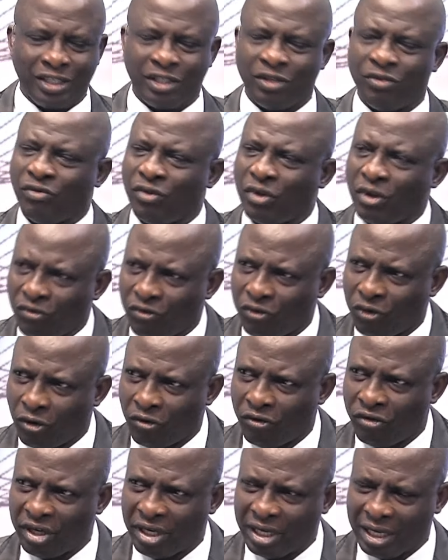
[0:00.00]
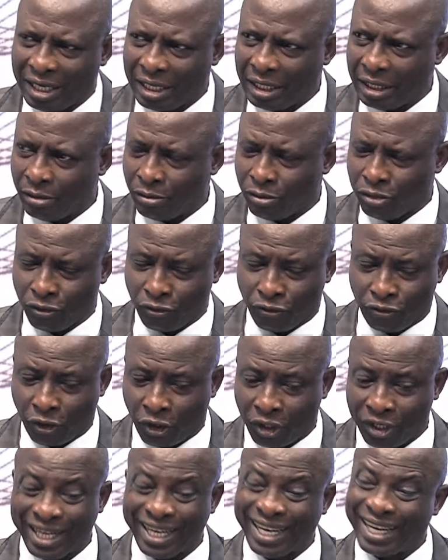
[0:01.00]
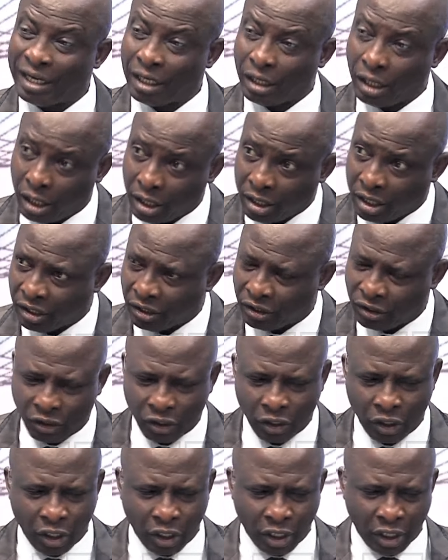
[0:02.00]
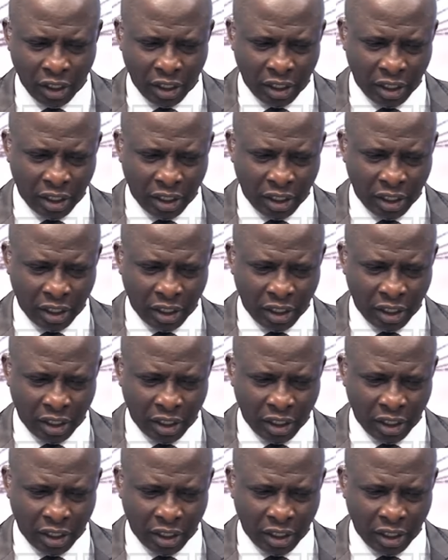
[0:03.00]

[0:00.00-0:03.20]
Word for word: severe flooding, and flooding and others.